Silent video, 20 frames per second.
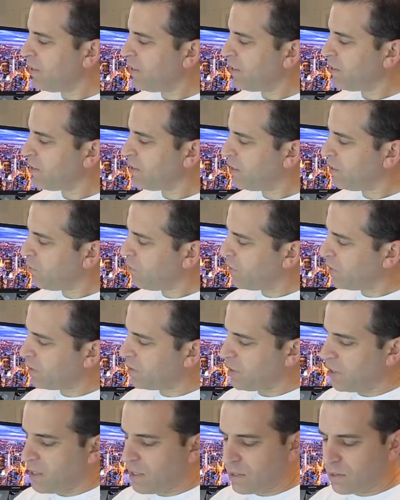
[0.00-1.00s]
see what
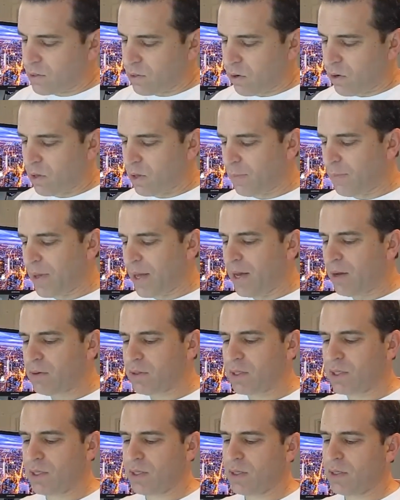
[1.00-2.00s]
it's all
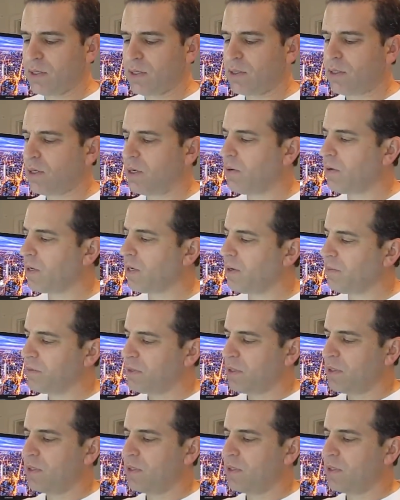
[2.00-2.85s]
about. So it comes in